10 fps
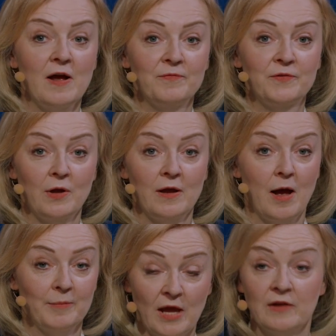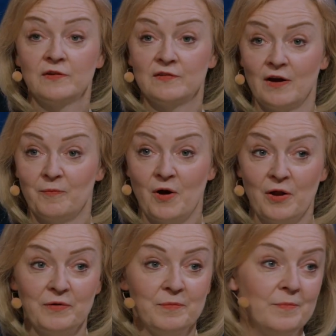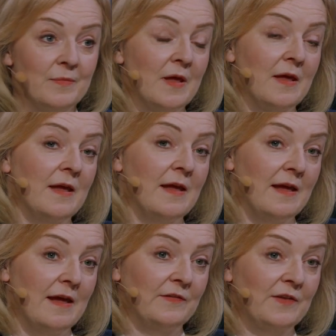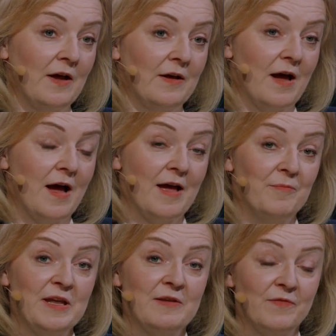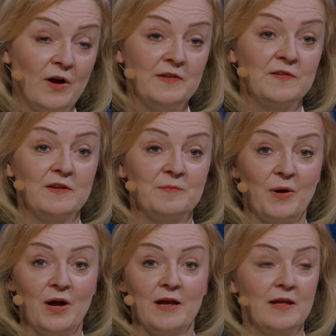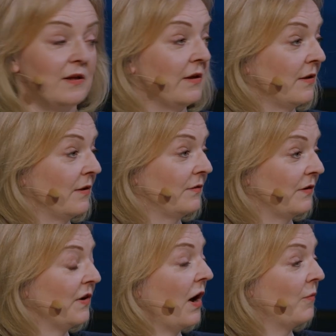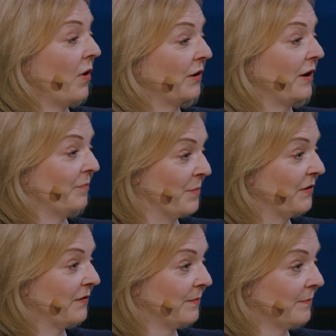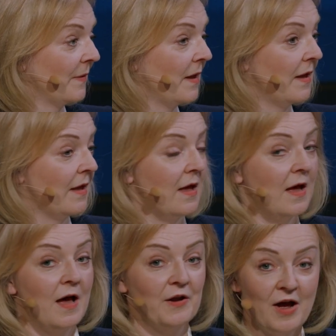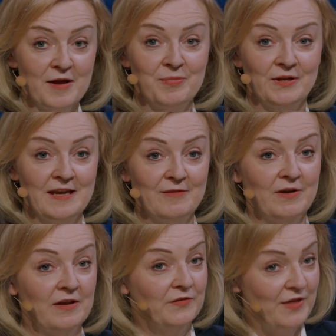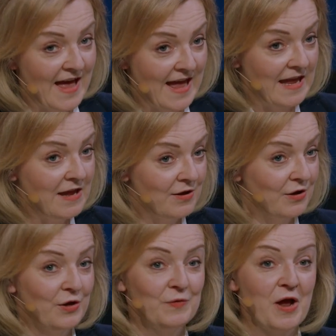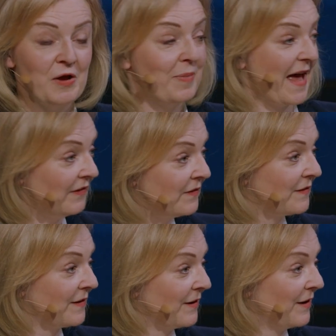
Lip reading: I'm going to Taiwan is I have been invited by the Taiwan government. And I believe it is they who know best.